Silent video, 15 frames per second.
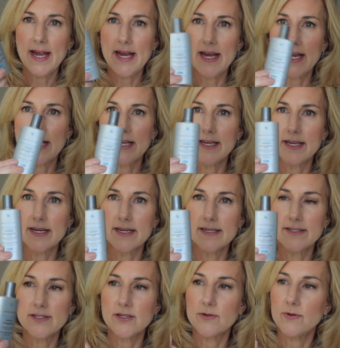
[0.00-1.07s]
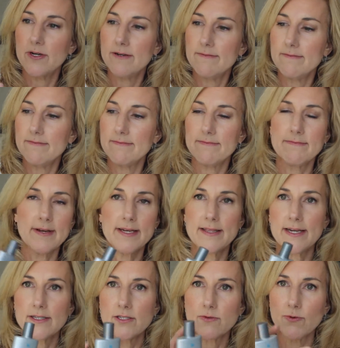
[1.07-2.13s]
And so
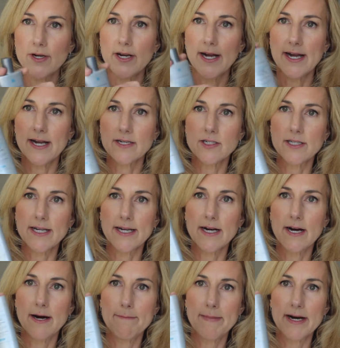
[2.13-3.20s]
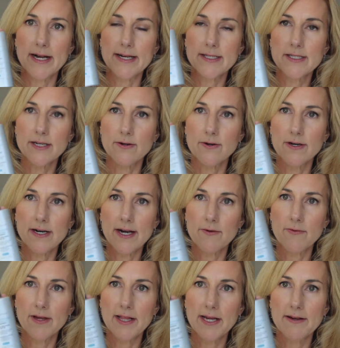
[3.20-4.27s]
that's where I actually got mine. So I
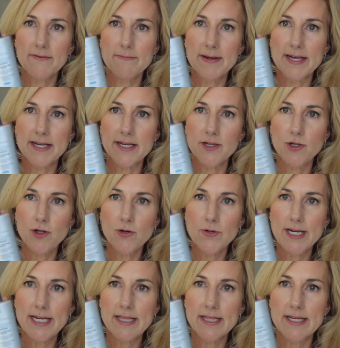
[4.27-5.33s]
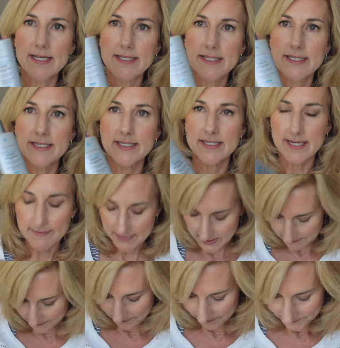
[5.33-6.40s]
really have been enjoying this summer.